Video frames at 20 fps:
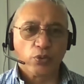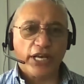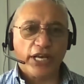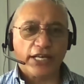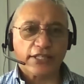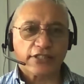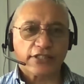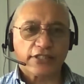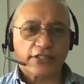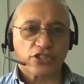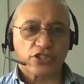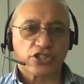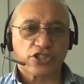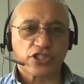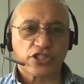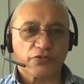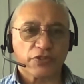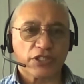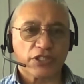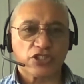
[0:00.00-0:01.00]
We had to
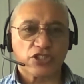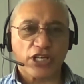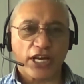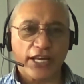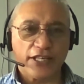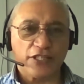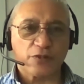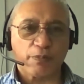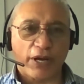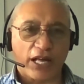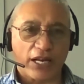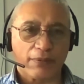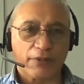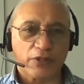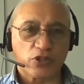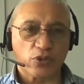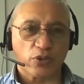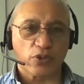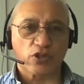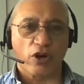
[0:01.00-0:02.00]
shift and change
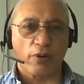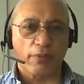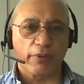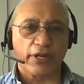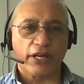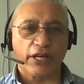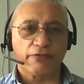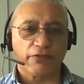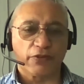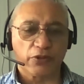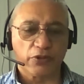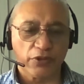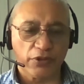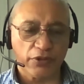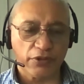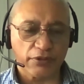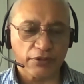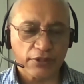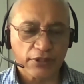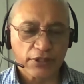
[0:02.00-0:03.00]
parliament to accommodate for
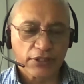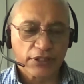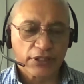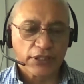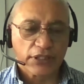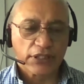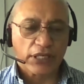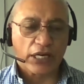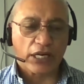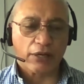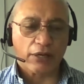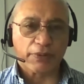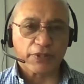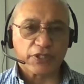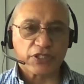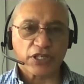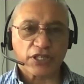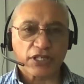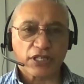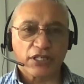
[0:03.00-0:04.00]

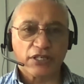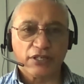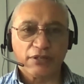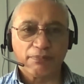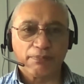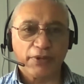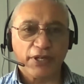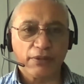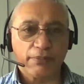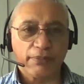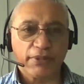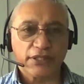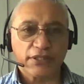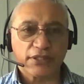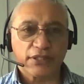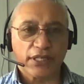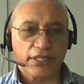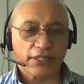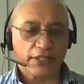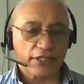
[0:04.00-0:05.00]
her particular
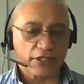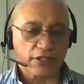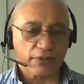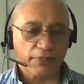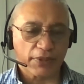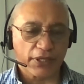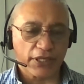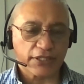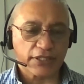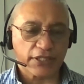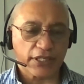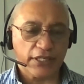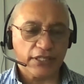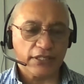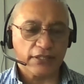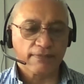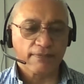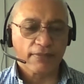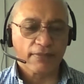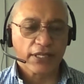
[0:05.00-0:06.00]
impairment and
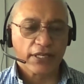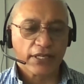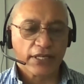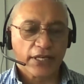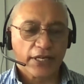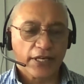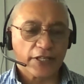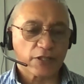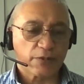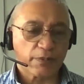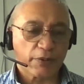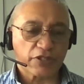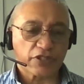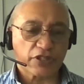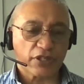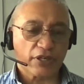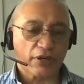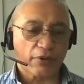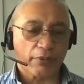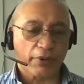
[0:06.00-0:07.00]
disability,
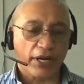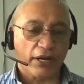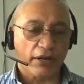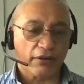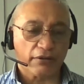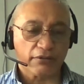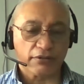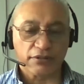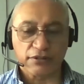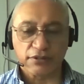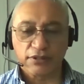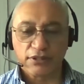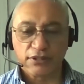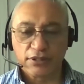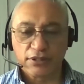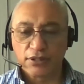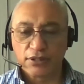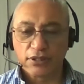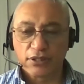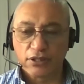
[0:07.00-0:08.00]
especially around
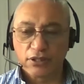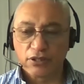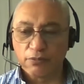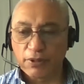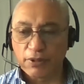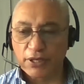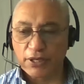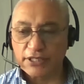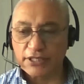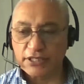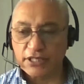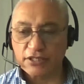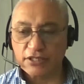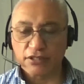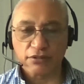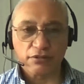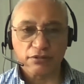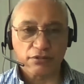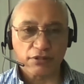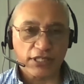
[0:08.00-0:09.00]
her
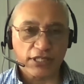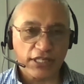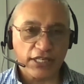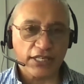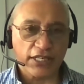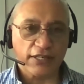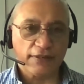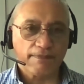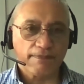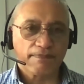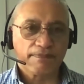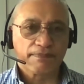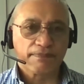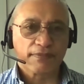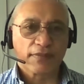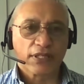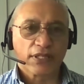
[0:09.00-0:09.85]
ability to hear.